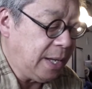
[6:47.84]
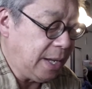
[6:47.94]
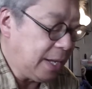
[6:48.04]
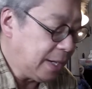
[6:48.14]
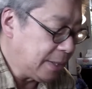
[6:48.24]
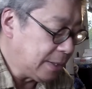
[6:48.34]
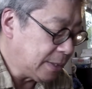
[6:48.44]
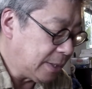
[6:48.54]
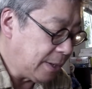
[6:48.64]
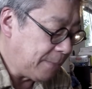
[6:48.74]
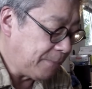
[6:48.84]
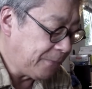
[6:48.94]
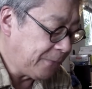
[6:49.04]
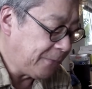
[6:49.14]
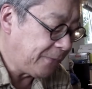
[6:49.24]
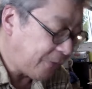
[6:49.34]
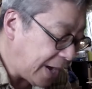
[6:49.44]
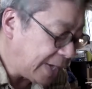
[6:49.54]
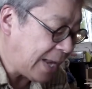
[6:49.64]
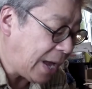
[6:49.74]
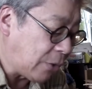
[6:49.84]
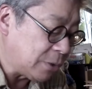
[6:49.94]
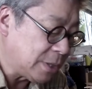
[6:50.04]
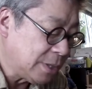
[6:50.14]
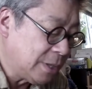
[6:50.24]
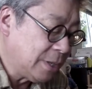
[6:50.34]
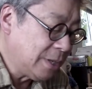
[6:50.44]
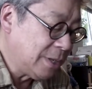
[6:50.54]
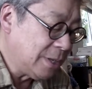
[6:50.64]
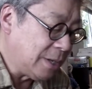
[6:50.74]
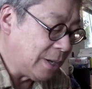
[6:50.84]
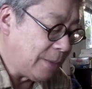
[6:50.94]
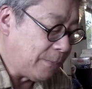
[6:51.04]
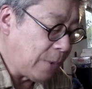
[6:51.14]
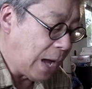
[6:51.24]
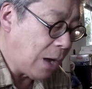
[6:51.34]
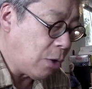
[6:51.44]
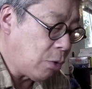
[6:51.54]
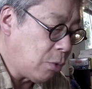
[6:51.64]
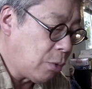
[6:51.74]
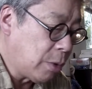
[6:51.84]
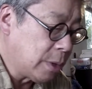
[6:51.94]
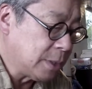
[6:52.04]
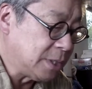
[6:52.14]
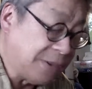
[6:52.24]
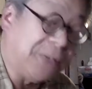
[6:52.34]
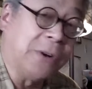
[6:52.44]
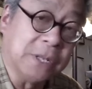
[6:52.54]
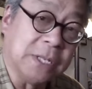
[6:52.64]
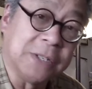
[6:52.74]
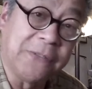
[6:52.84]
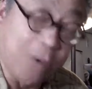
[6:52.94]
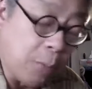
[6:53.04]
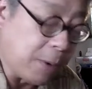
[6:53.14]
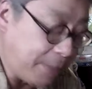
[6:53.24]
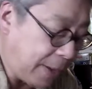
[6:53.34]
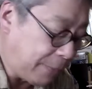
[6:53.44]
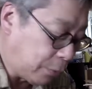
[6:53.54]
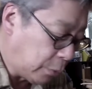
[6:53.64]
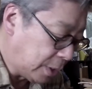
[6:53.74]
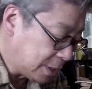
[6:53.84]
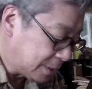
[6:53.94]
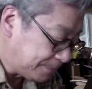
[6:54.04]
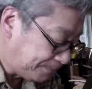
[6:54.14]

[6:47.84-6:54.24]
and um, find out um, how different this FOMA paper was.